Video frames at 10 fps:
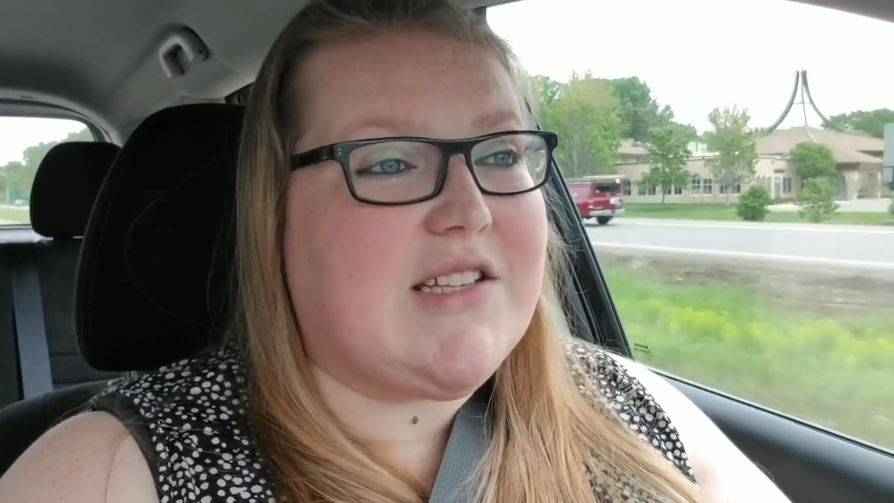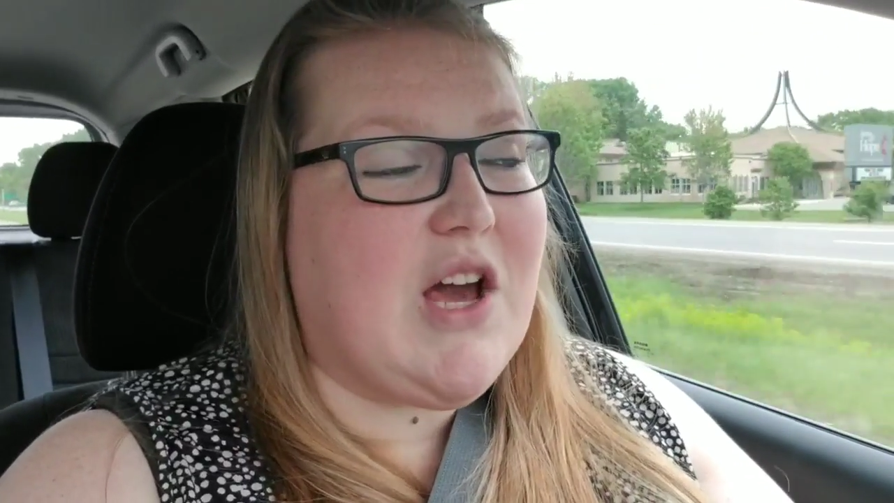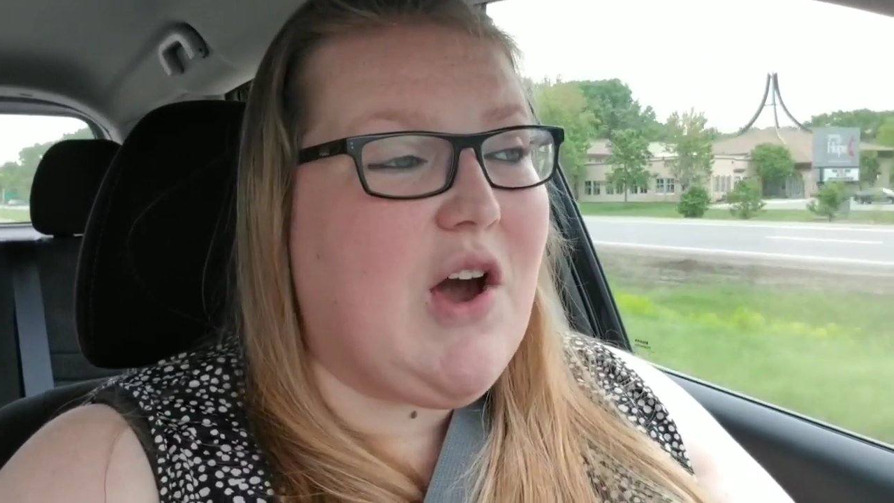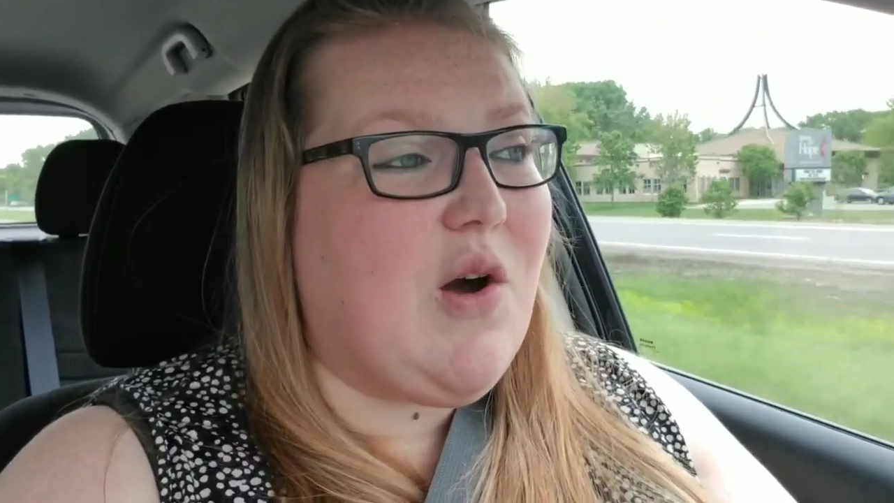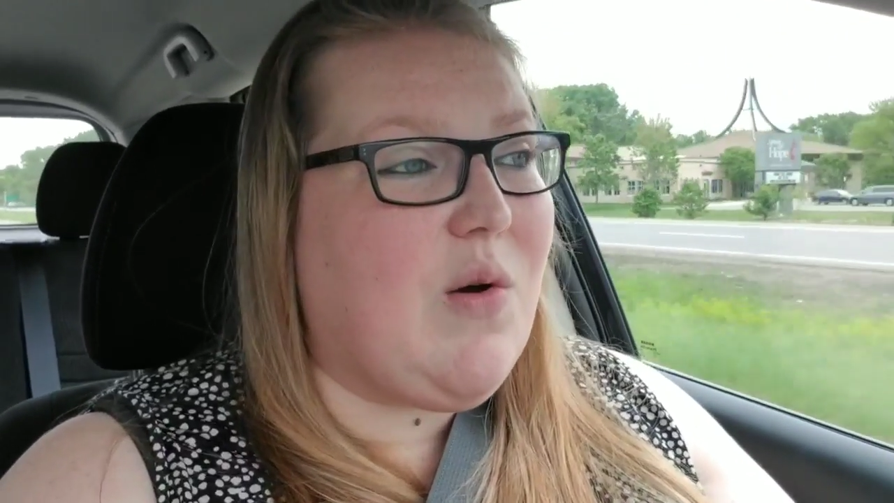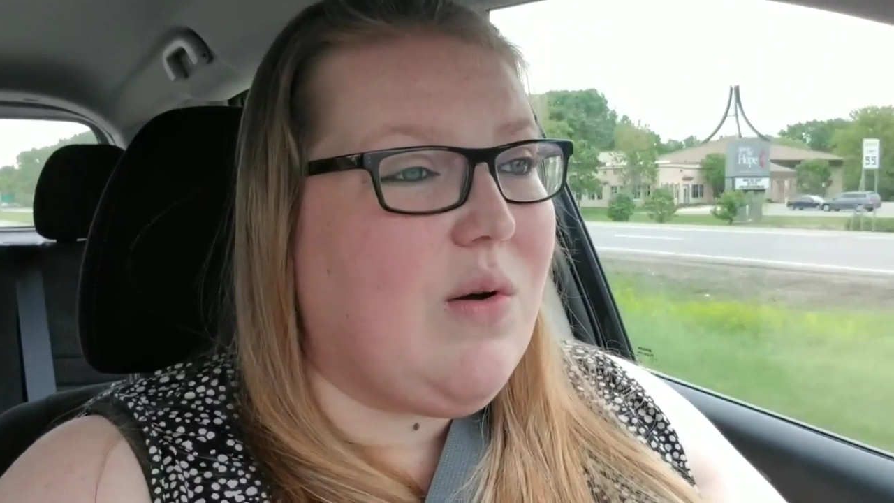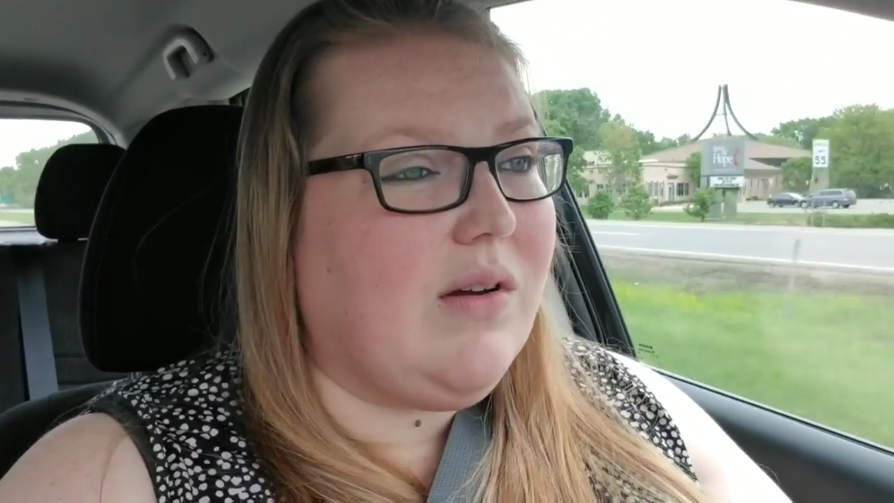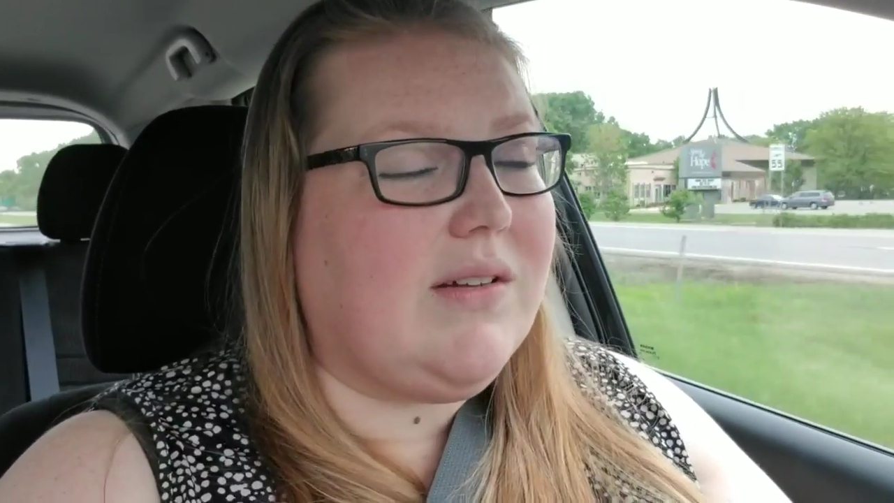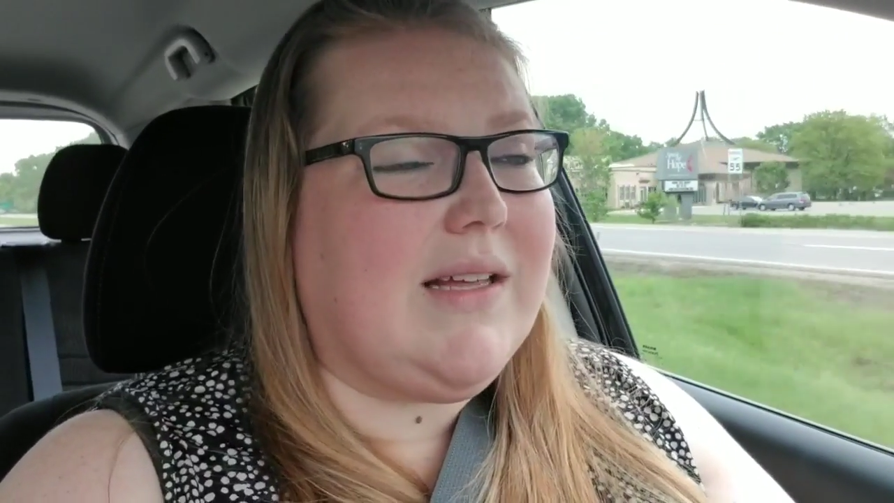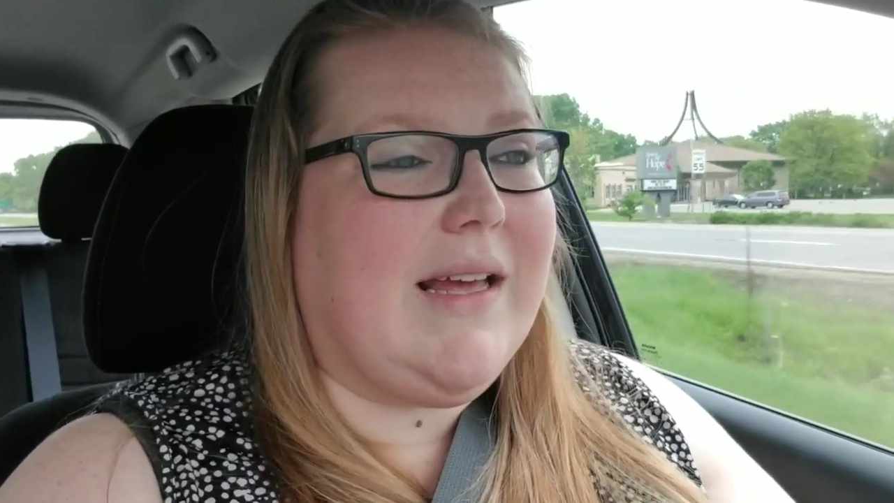go,
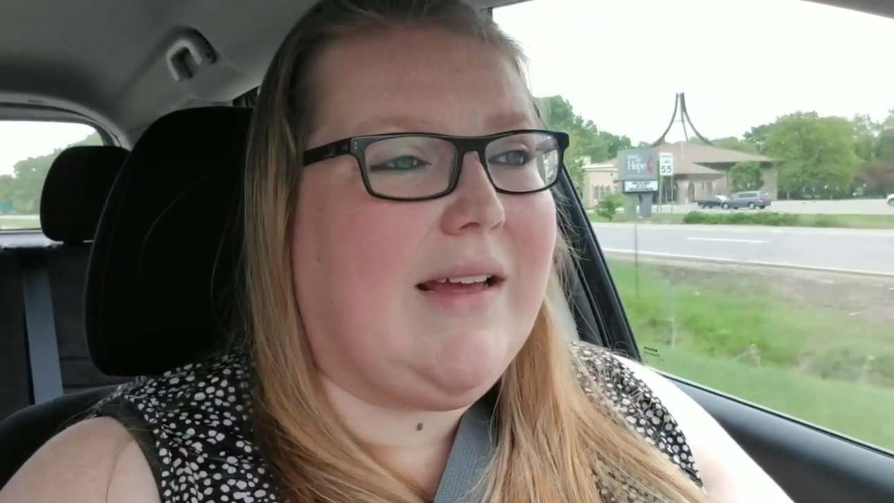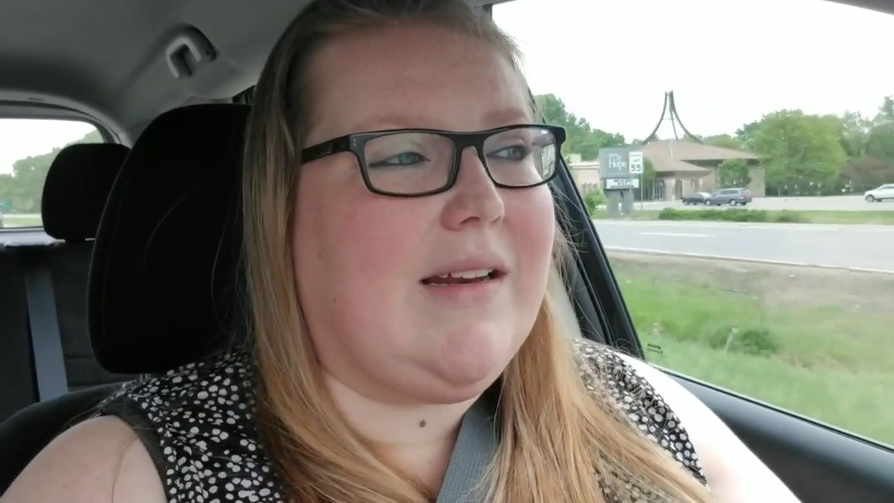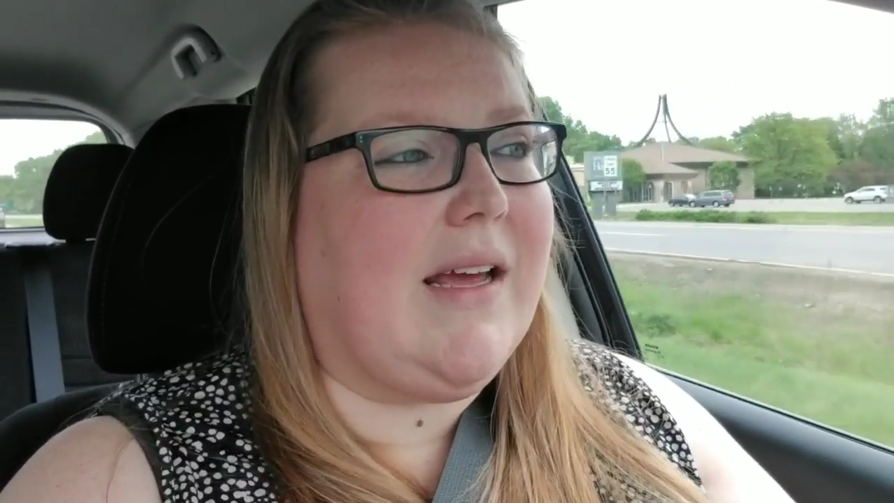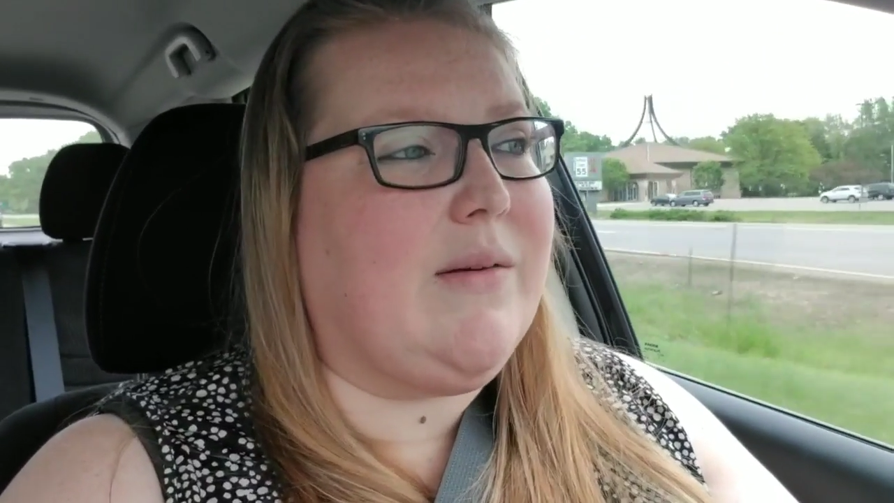and